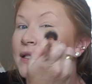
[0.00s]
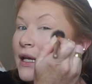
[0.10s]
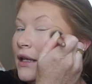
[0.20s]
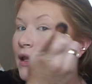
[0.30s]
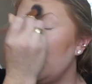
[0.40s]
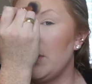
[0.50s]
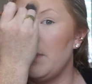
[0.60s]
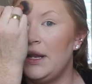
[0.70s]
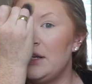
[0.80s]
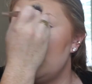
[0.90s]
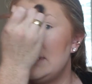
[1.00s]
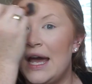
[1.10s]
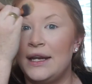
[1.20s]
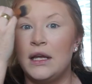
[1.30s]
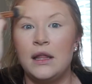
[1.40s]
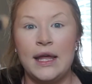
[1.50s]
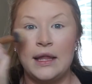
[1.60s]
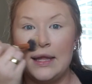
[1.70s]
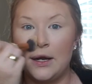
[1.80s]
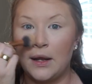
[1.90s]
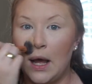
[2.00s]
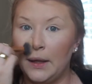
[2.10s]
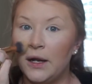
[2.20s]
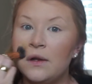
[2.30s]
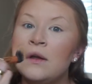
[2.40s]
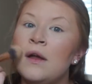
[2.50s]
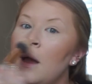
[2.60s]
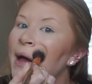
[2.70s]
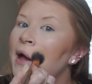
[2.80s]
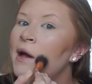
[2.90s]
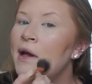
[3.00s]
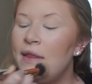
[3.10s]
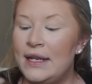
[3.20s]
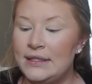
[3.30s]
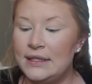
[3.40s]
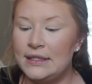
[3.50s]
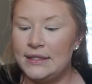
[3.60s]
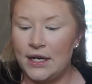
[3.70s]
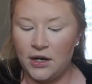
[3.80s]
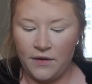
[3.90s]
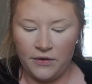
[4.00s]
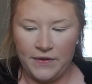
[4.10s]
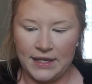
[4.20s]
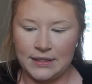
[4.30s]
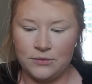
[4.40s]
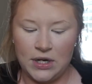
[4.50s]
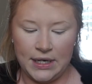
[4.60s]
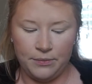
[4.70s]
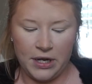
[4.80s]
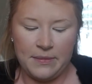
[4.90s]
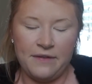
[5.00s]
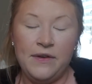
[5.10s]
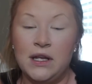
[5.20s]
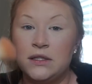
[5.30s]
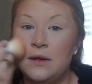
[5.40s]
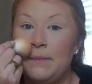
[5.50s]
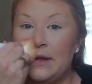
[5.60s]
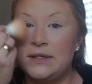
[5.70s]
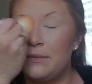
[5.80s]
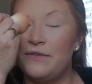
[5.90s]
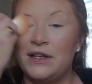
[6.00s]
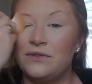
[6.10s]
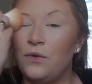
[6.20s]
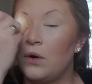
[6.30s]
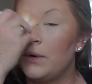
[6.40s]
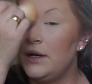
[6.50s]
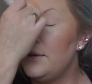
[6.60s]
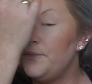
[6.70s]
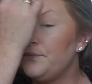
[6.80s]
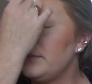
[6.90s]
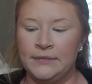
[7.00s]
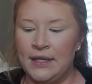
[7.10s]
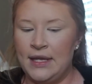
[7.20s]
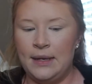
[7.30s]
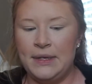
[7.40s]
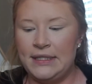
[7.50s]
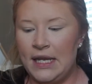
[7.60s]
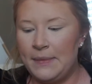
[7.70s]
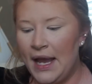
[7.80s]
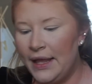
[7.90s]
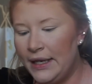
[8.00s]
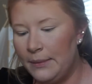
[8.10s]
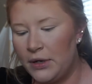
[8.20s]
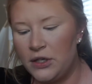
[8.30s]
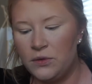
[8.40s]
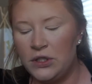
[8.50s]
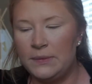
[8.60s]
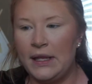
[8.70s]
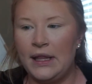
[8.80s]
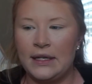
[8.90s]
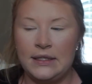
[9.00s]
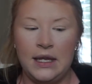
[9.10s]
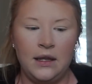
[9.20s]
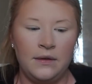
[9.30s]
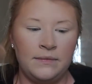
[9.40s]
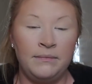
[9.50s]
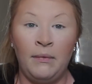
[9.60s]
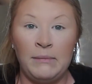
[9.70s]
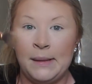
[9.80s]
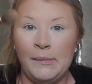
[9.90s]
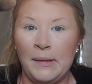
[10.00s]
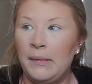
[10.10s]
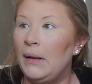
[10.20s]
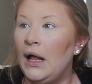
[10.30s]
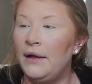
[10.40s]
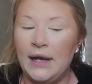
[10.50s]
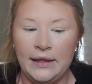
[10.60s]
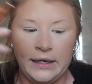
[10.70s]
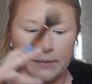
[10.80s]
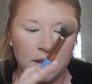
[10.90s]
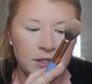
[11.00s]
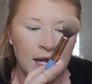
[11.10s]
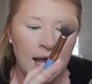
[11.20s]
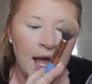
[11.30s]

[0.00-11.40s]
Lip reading: It's not a glittering one, it's just to add like a lighter color. And that is in the center of our face. So I'm trying to bring my center of my face forward. And then I'm gonna take my highlighting brush, which is my Luxie blah blah blah blah blah highlighting brush.